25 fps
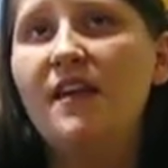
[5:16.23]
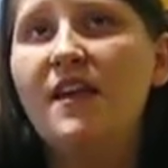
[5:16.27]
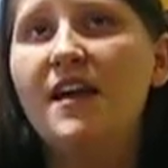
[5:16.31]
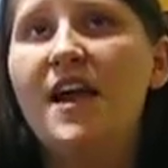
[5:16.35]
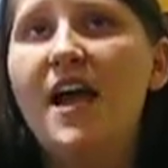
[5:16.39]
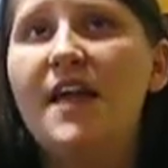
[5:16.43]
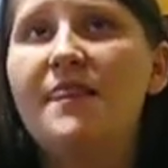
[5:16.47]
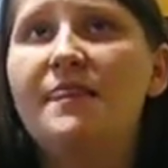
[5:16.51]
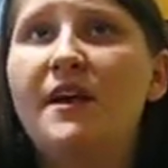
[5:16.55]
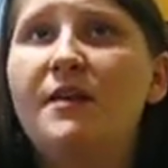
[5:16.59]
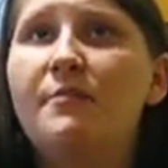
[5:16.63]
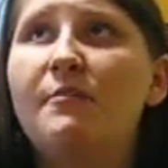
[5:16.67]

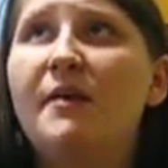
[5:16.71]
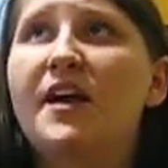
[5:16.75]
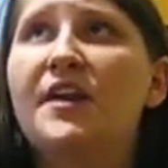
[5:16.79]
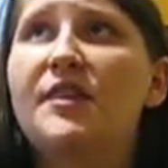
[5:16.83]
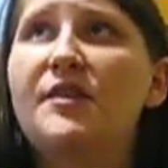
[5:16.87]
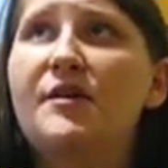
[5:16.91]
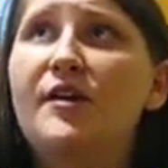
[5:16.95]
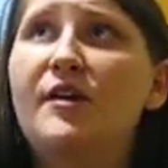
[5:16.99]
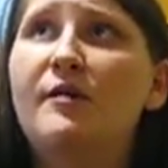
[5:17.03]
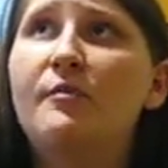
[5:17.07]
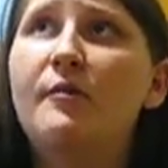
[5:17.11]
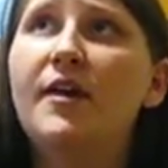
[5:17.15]
And then my
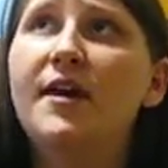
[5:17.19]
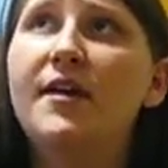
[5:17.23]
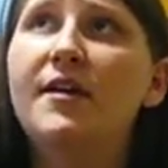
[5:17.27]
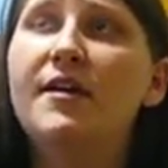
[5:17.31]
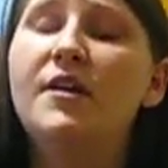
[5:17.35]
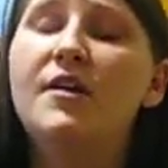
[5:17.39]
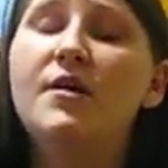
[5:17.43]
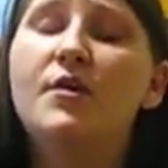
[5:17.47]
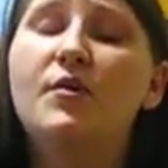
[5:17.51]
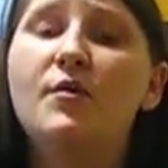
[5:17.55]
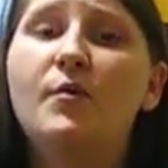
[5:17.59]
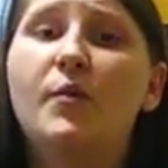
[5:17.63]
third one
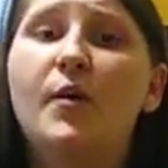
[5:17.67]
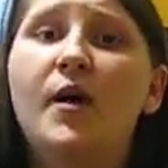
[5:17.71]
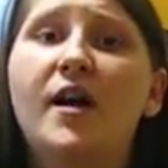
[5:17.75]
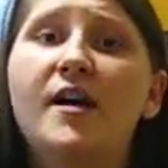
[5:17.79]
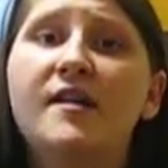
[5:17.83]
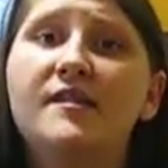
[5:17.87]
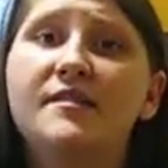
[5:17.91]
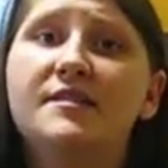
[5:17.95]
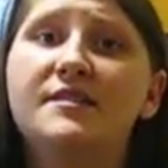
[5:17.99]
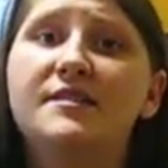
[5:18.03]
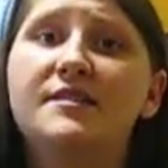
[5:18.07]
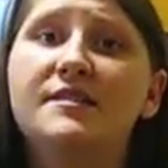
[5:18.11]

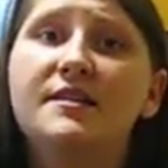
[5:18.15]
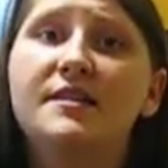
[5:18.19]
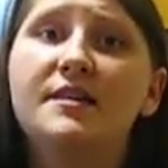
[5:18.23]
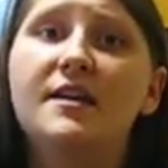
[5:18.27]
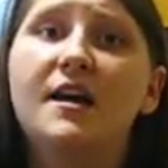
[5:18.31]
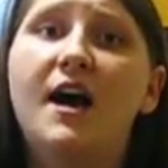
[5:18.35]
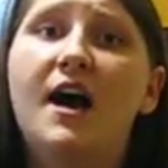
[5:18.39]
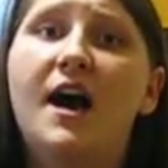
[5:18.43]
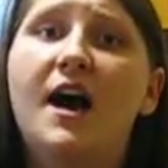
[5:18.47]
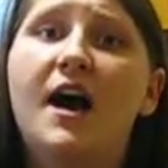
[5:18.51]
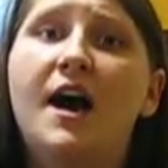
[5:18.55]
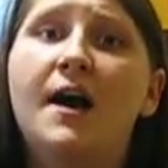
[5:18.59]
was
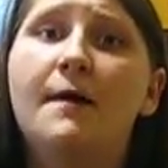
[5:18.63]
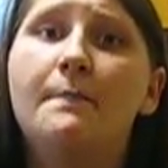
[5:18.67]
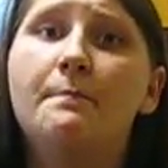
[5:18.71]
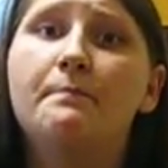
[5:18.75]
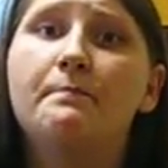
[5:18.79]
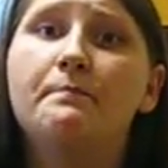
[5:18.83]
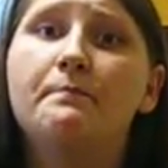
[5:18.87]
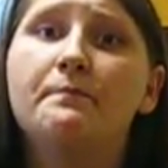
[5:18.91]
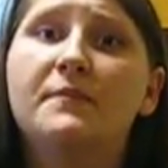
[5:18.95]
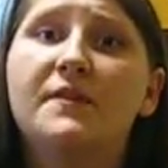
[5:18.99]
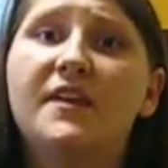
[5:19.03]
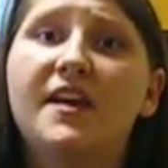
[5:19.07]
um,
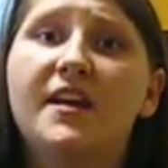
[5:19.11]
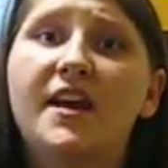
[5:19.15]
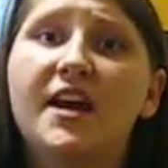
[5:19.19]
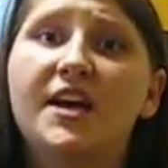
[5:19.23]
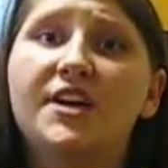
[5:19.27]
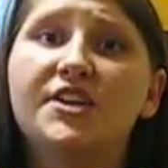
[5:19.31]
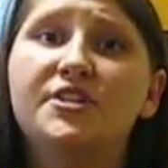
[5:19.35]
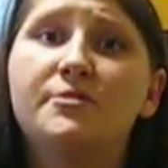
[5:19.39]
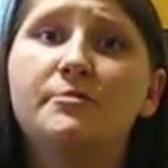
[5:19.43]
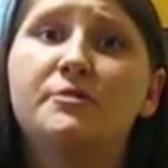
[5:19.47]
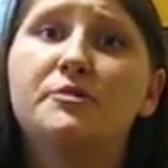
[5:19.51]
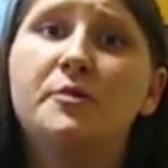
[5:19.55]

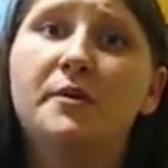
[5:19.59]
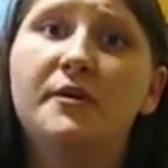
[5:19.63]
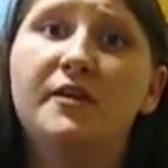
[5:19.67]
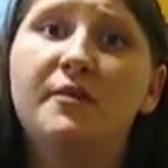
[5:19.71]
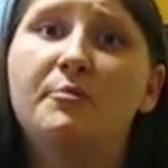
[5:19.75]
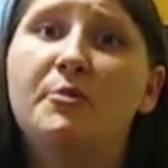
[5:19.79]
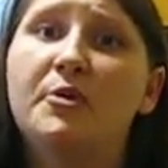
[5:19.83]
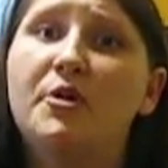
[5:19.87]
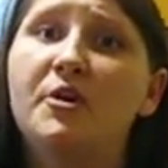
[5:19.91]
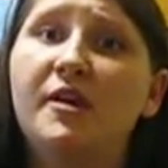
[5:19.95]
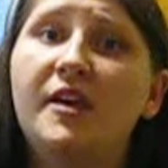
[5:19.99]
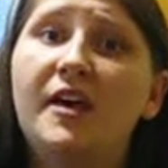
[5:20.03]
connection between the
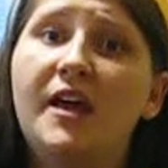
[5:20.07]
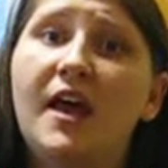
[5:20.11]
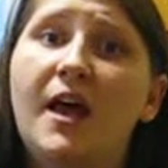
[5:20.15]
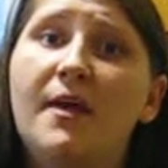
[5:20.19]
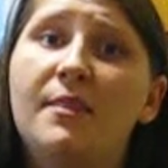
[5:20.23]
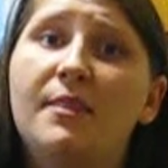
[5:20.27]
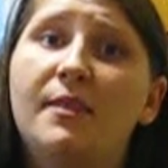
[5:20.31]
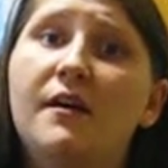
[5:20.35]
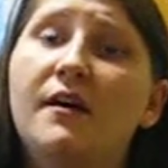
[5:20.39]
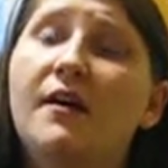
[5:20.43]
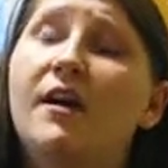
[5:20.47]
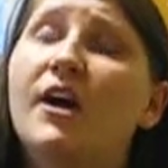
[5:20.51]
book
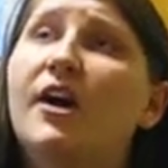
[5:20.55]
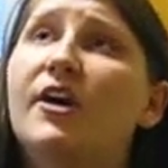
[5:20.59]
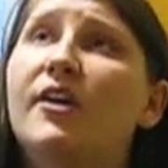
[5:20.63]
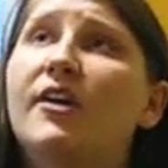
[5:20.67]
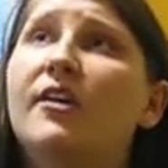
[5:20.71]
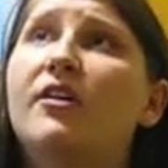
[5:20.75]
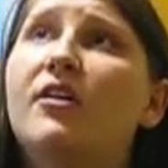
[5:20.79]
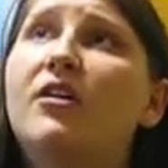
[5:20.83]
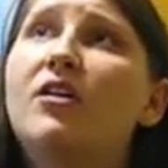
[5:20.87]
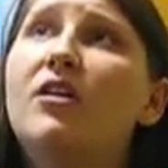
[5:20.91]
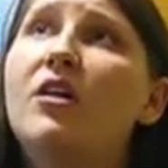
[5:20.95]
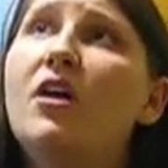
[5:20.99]
and the
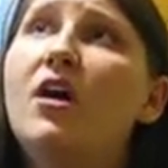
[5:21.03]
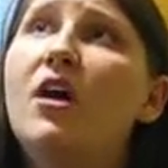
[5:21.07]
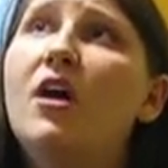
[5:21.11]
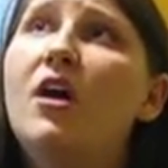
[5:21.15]
article